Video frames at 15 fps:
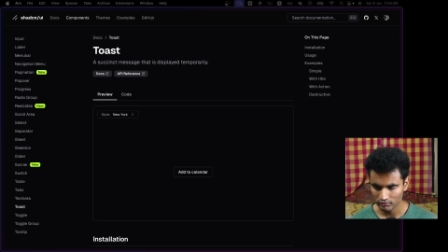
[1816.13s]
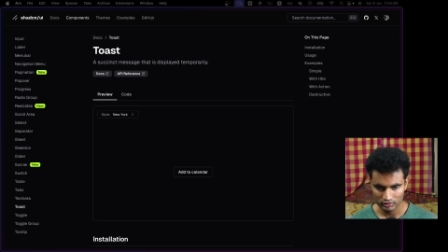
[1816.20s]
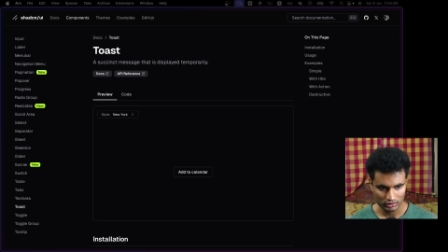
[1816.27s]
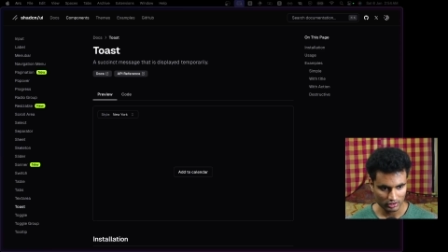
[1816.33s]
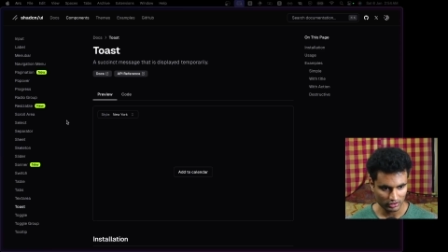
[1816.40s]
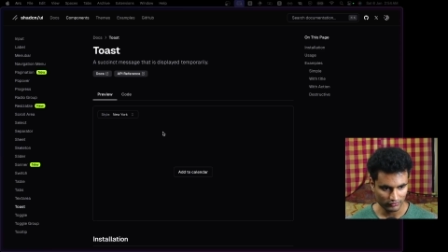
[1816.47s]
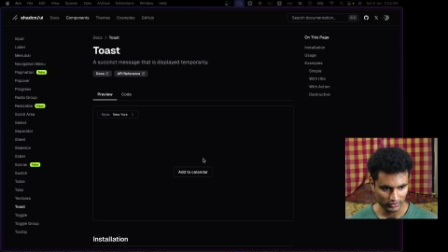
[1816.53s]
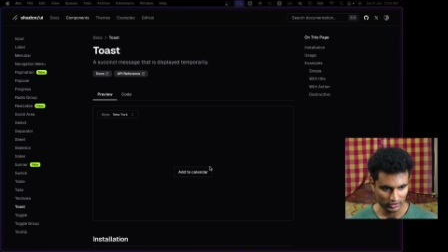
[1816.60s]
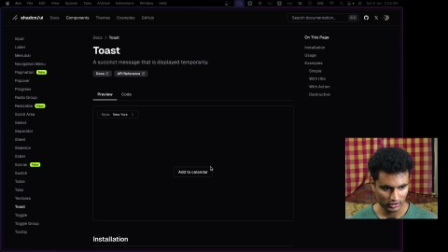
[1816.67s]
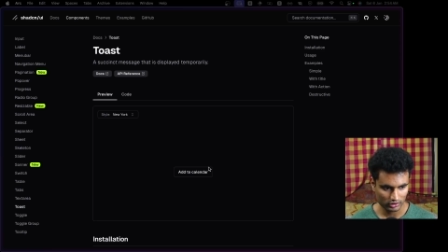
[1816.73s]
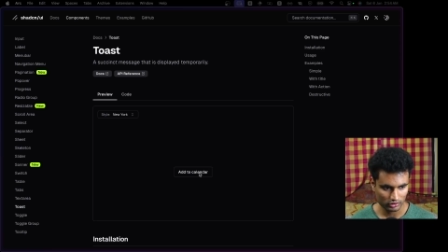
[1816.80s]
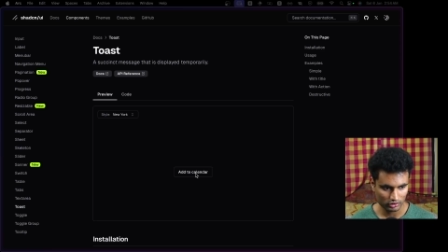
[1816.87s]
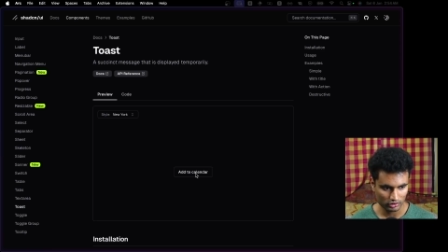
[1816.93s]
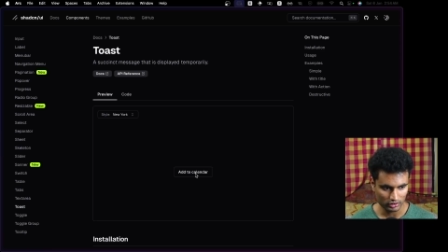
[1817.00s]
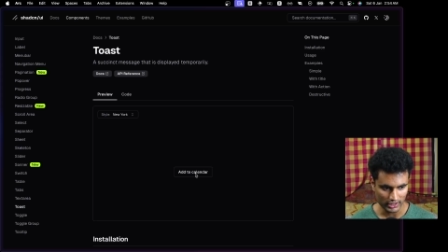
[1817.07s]
If you click
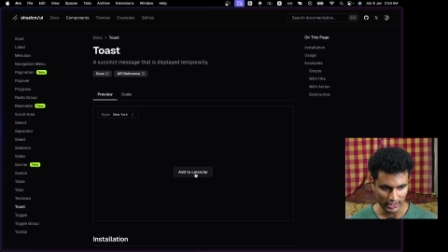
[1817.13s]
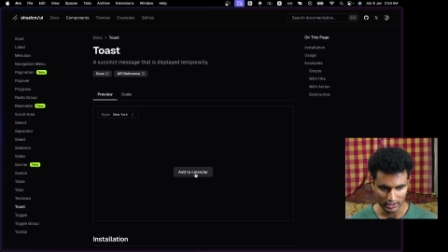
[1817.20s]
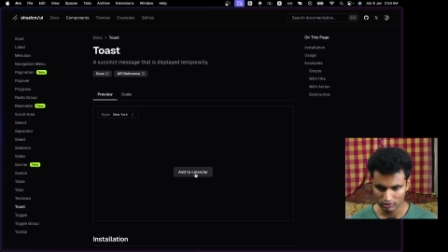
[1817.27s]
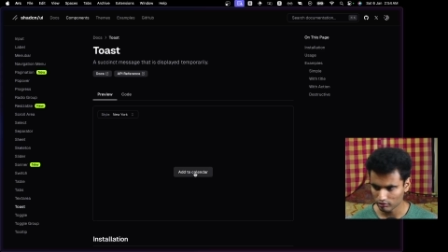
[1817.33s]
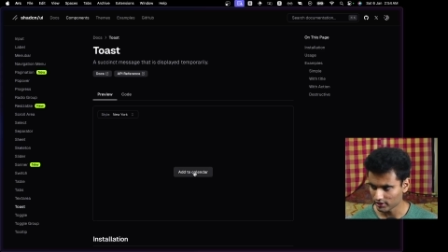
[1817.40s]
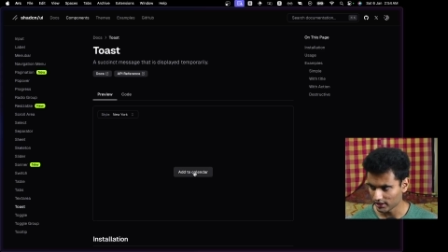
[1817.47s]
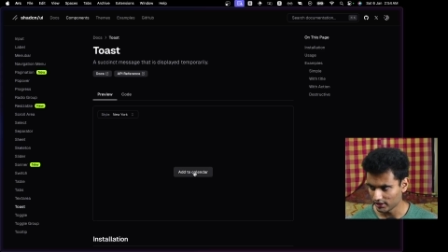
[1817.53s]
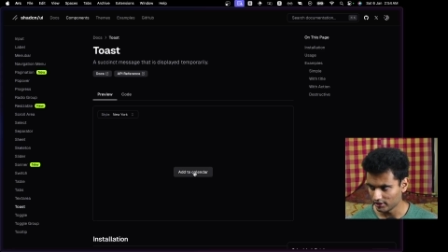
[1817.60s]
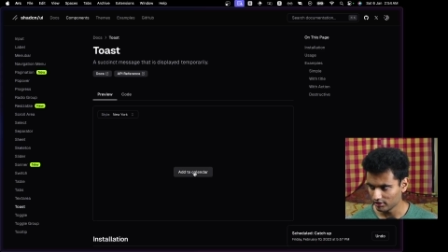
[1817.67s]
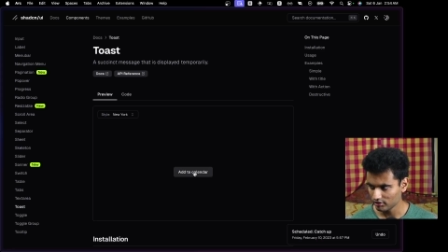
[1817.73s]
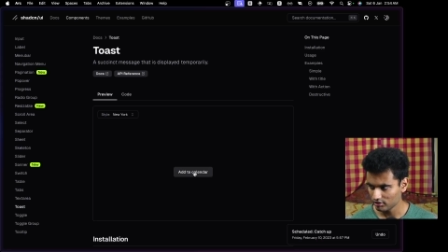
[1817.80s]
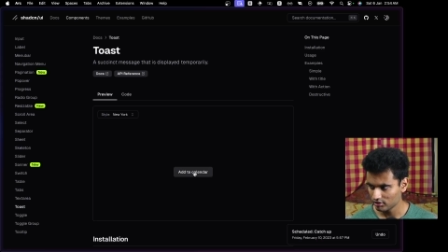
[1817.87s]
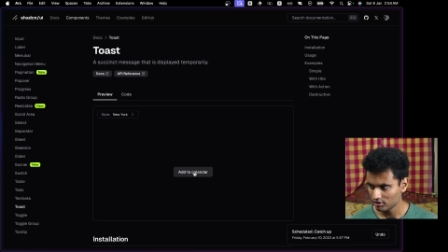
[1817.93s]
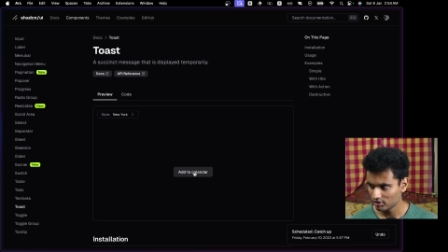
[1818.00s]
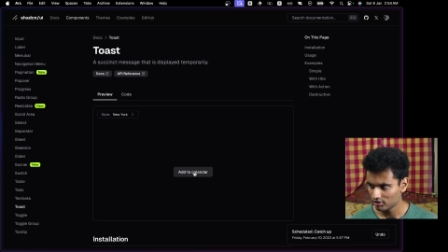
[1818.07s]
on add to calendar,
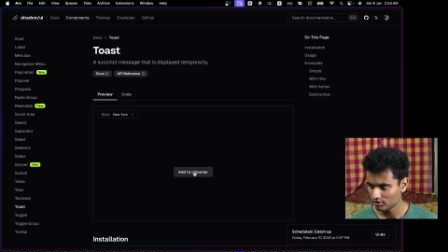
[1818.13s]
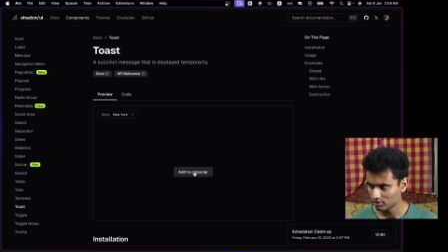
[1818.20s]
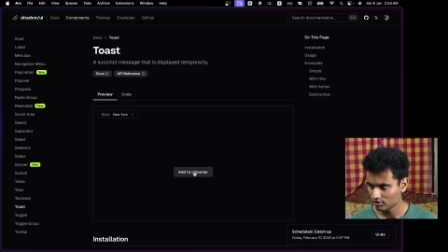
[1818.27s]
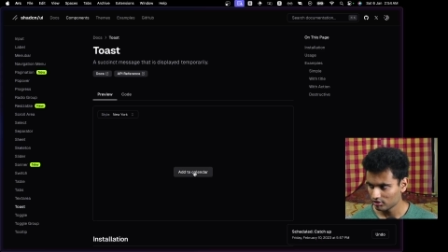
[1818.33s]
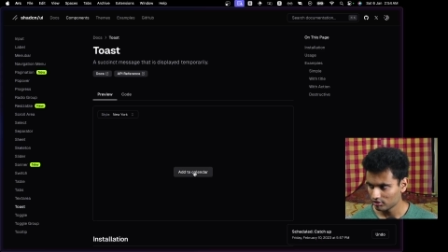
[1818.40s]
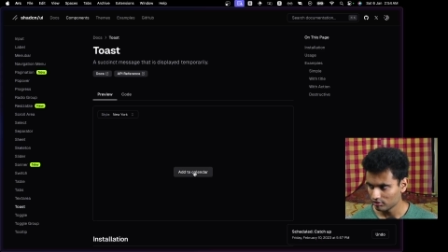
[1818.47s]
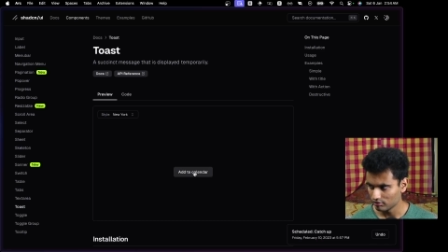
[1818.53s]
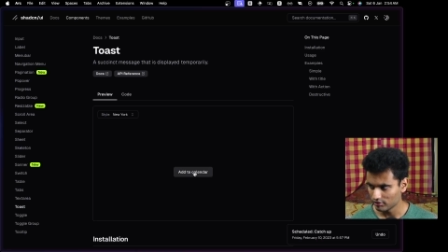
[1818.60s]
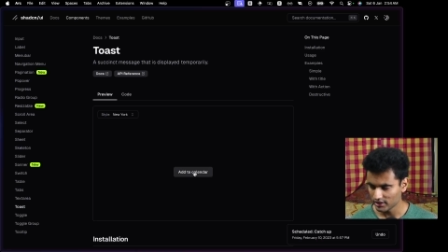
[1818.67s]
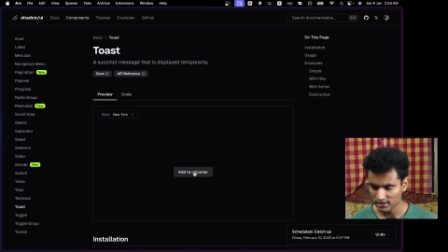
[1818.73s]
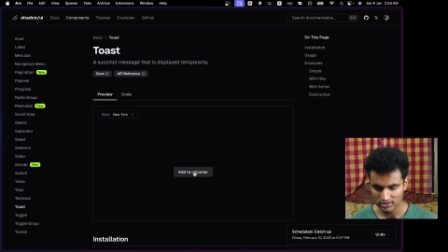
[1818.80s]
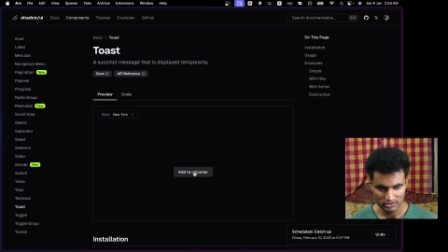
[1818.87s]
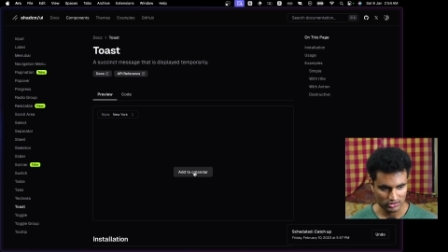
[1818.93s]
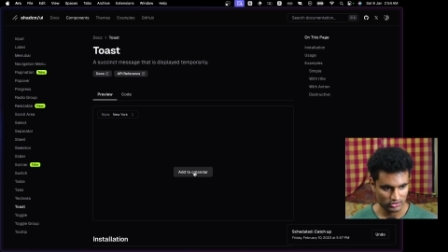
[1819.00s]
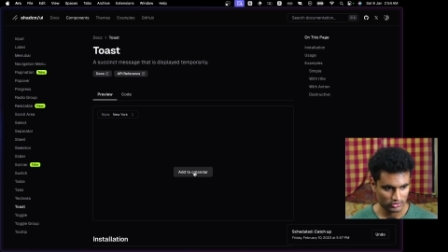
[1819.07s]
you
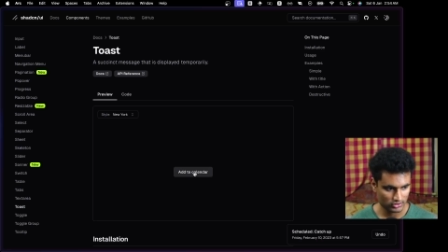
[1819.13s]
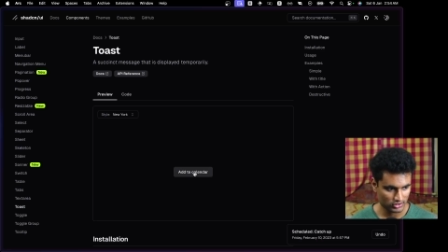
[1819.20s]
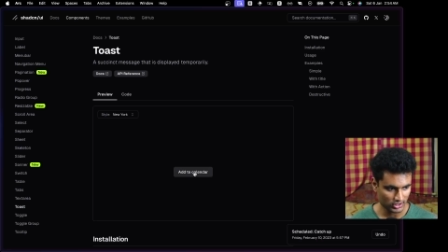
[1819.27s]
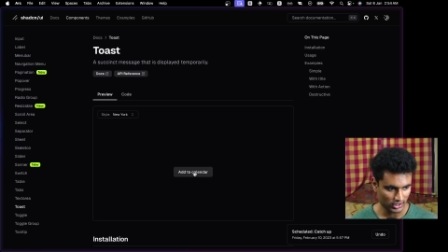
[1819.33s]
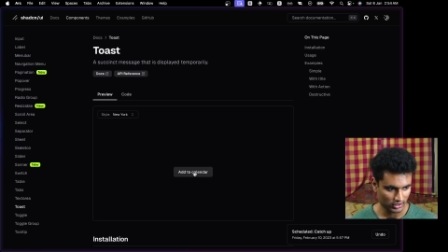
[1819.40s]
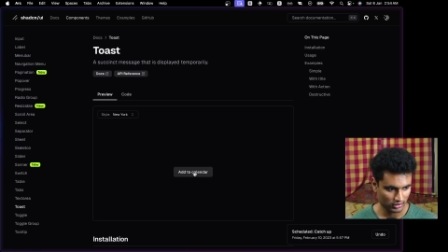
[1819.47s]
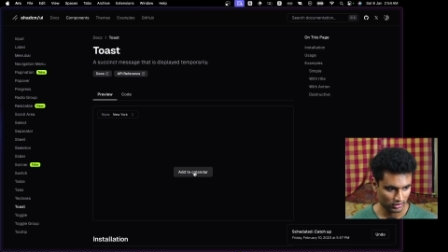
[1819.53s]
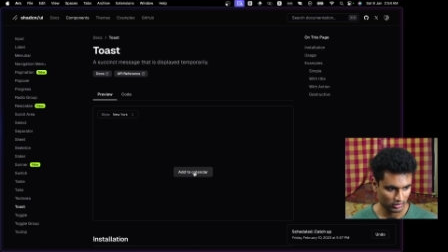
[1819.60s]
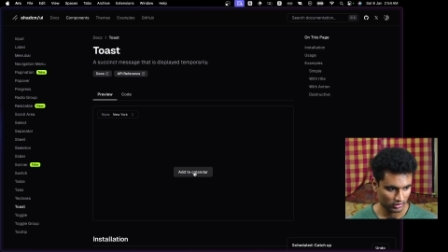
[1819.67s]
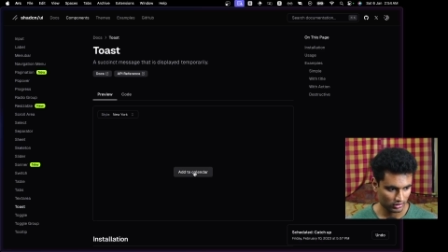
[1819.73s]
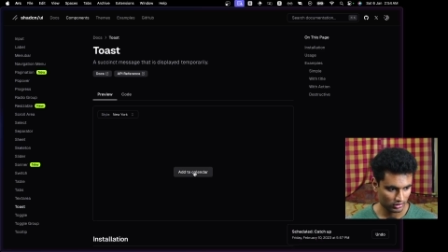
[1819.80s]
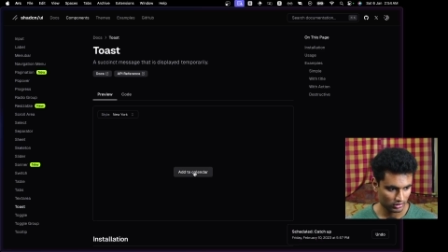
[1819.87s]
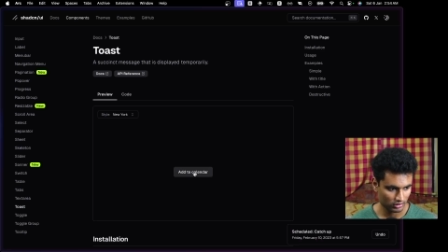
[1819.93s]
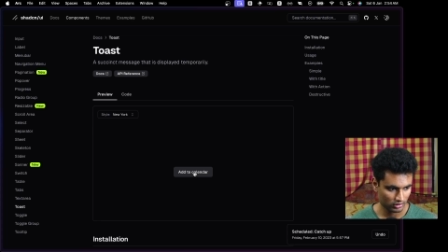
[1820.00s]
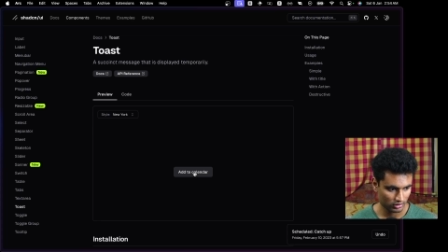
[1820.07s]
can check
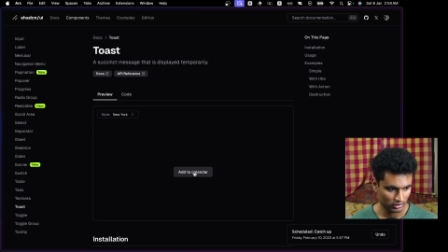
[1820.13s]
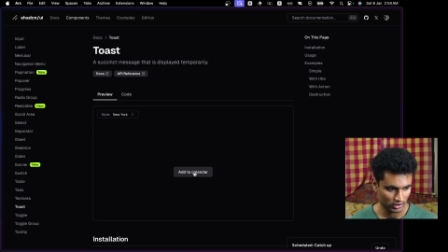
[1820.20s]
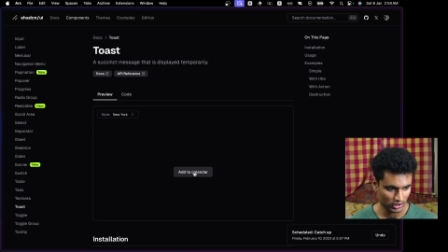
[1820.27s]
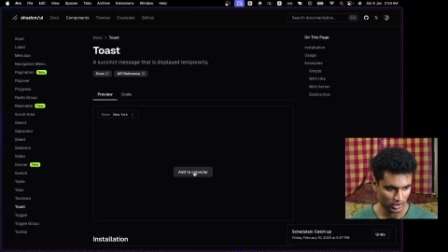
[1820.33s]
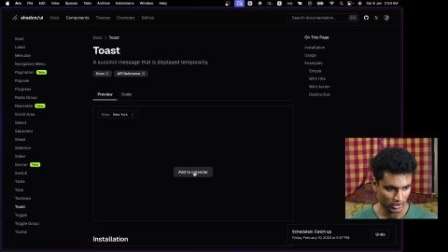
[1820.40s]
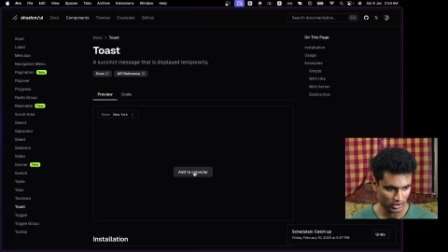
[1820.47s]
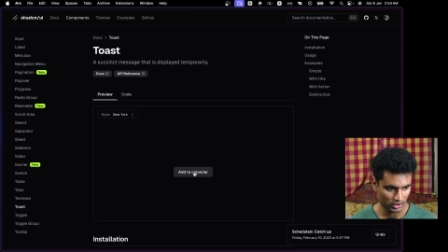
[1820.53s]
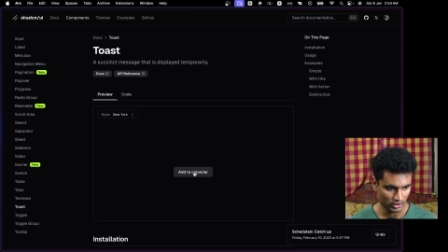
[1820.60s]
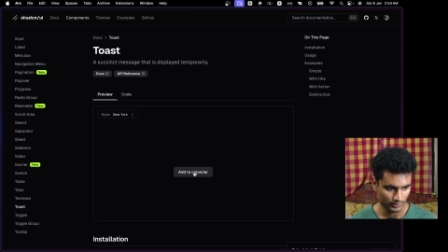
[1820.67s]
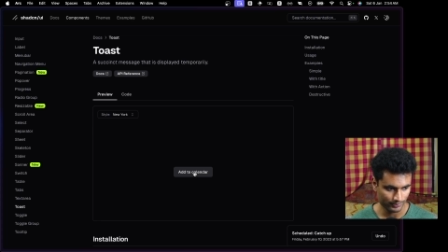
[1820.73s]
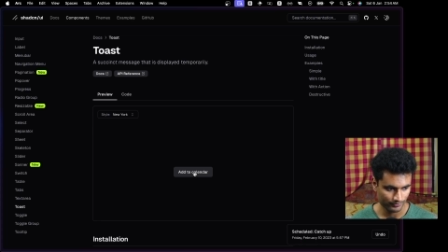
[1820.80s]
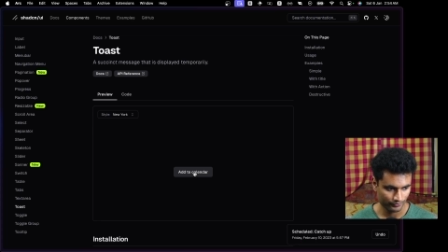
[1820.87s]
the